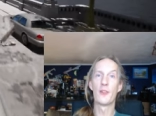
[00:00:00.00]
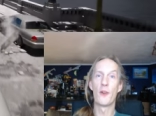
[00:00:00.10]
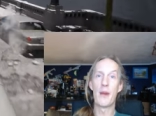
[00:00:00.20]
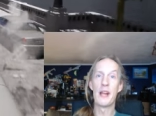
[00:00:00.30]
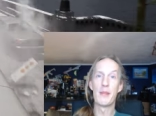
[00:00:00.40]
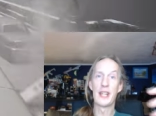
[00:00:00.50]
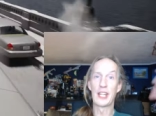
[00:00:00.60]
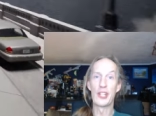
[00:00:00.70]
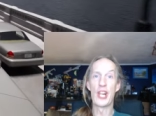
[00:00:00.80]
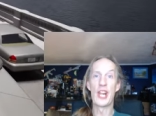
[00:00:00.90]
so it might be like
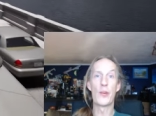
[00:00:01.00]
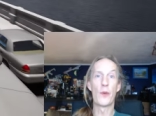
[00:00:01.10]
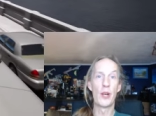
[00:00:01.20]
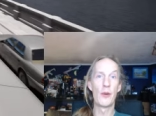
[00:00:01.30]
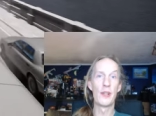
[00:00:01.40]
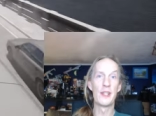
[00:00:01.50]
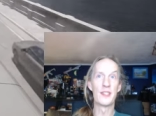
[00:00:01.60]
a January release